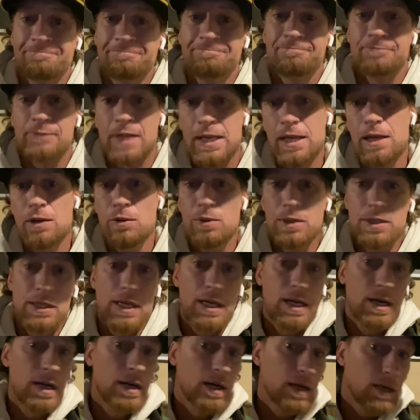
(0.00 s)
He was
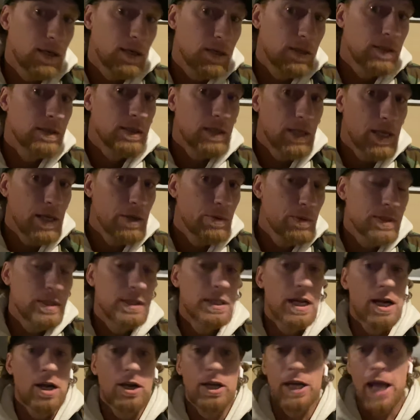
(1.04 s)
their
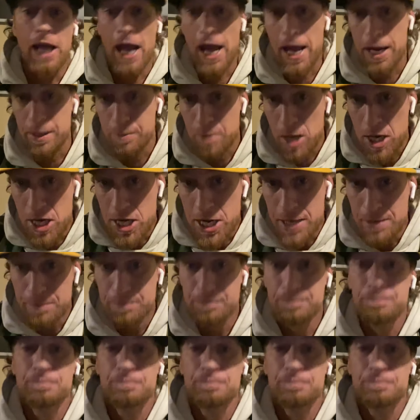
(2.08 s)
gay pundit.